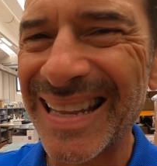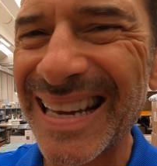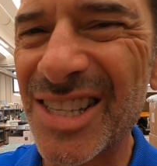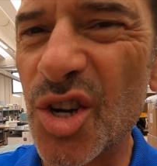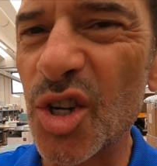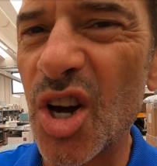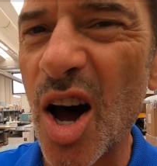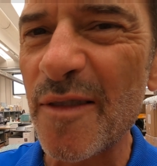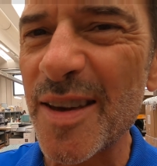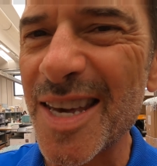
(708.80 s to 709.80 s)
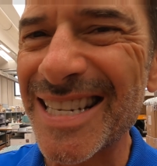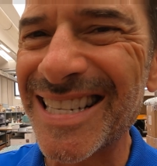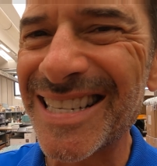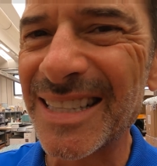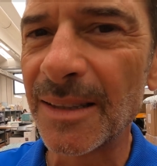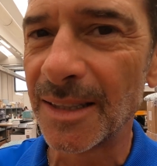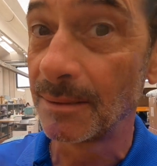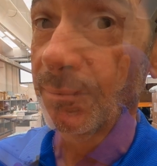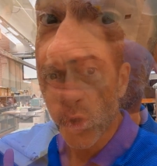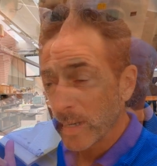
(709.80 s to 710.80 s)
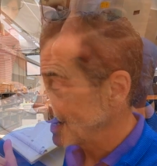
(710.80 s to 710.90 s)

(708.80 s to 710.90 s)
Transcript: That's good coffee. So